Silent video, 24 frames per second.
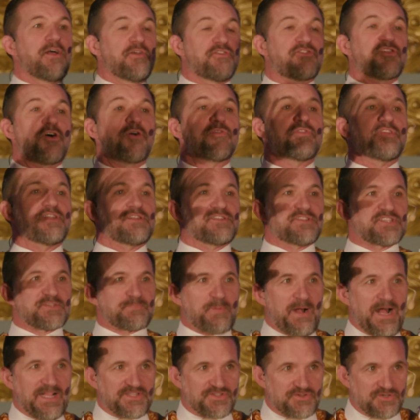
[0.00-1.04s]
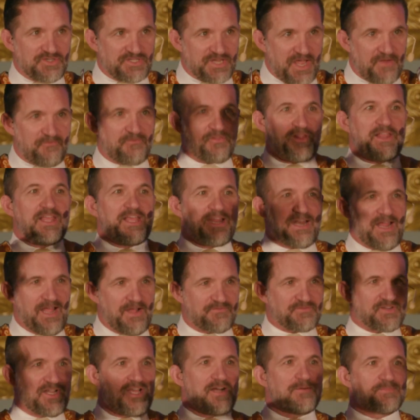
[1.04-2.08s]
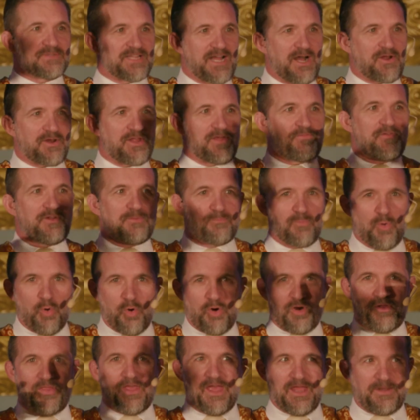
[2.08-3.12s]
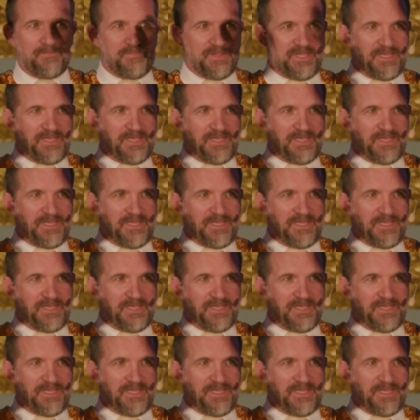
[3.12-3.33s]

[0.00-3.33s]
So the spots are definitely going to have to come down even more then,